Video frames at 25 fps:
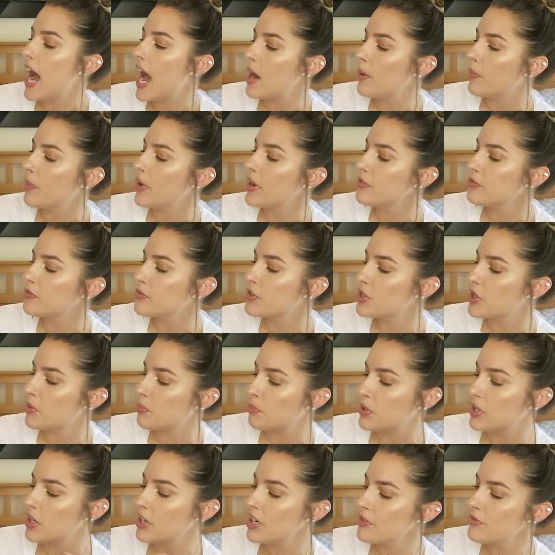I went for the
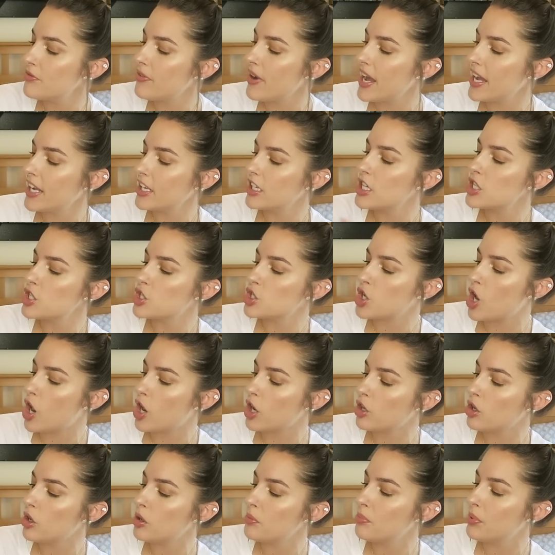Purifying
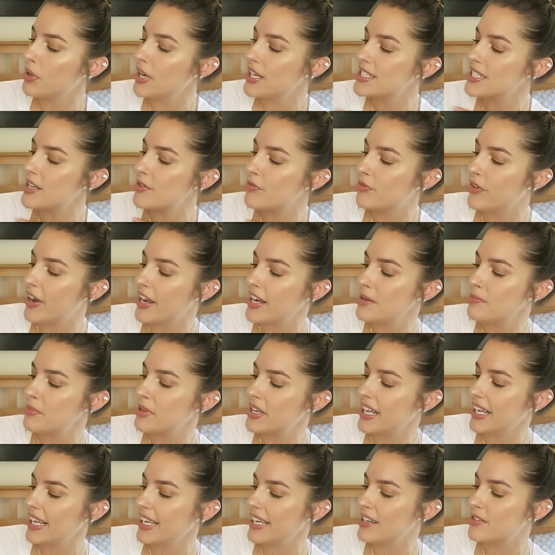Charcoal Plus
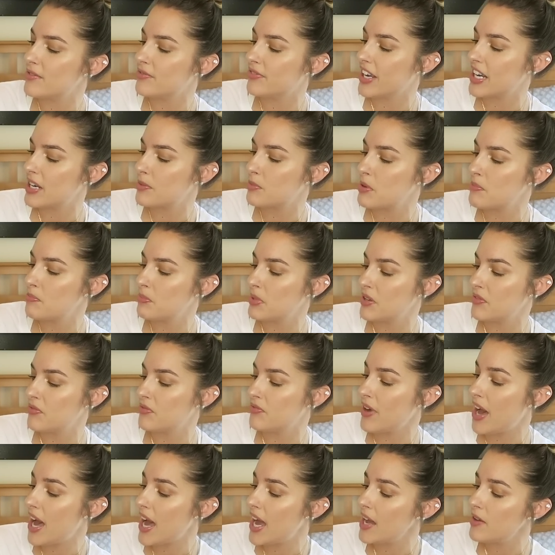Vitamin E and Vitamin
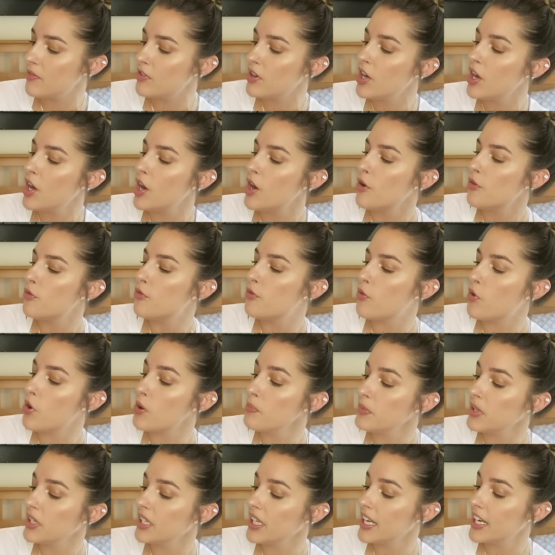B5,
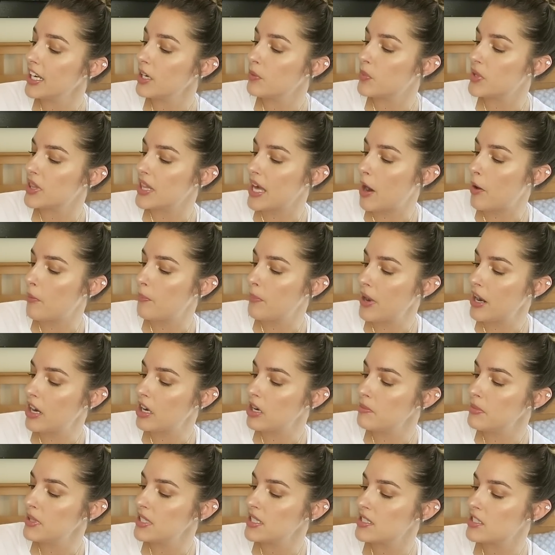formulated without
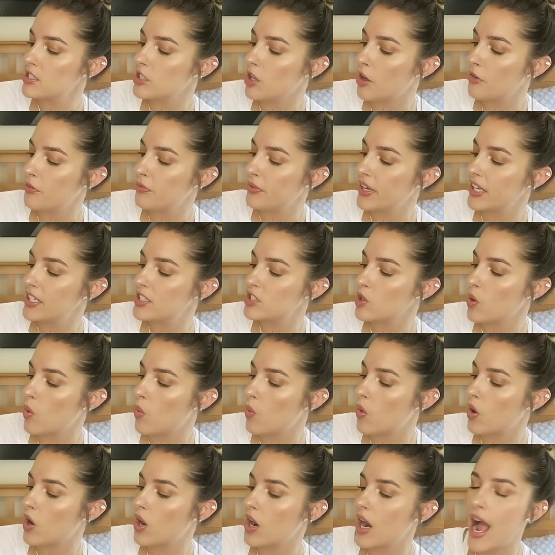parabens, sulfates,
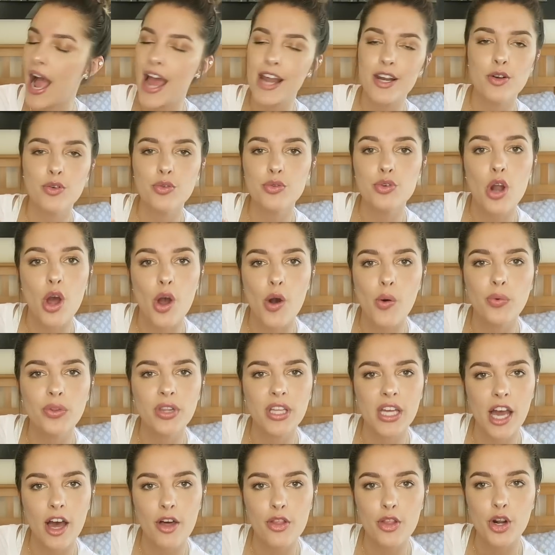or I don't know
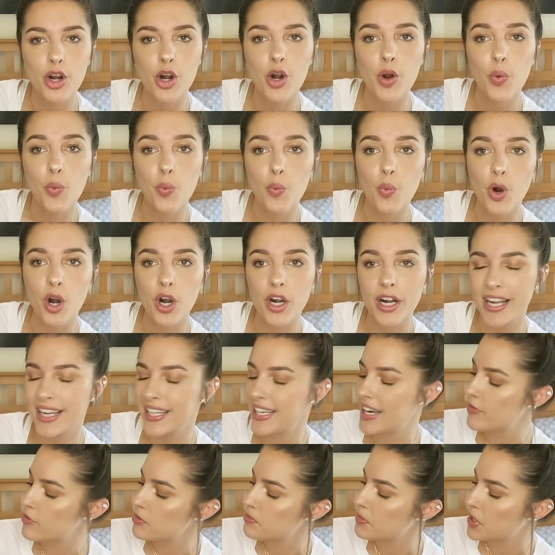the other word. I
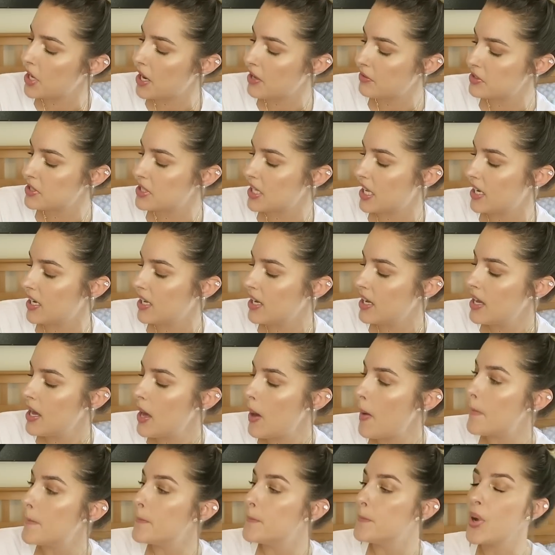can never pronounce it.
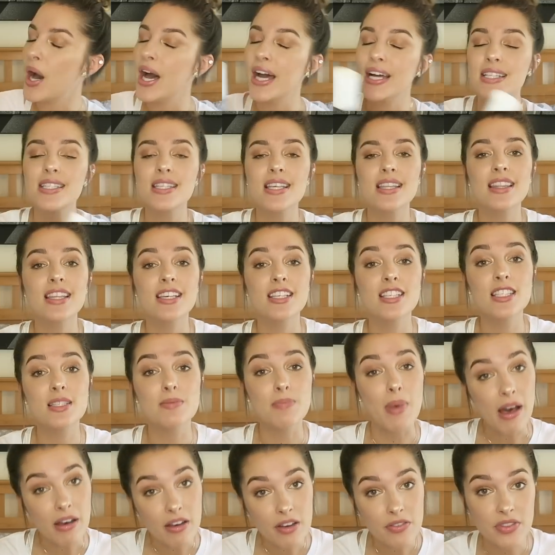But the
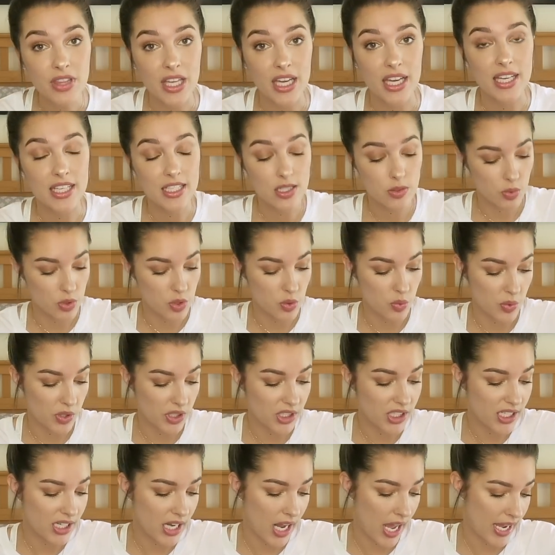smell of this was
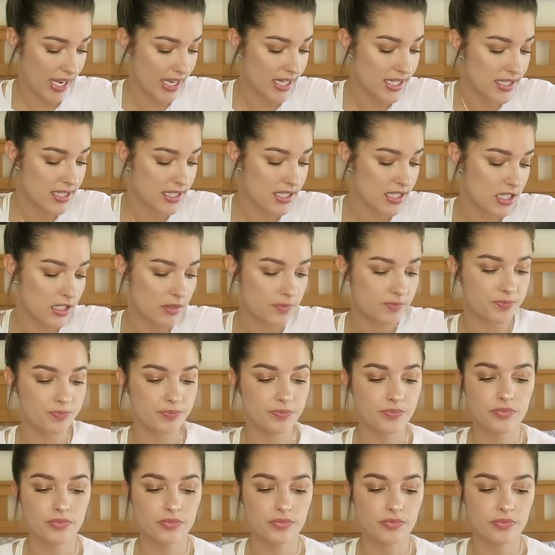really nice.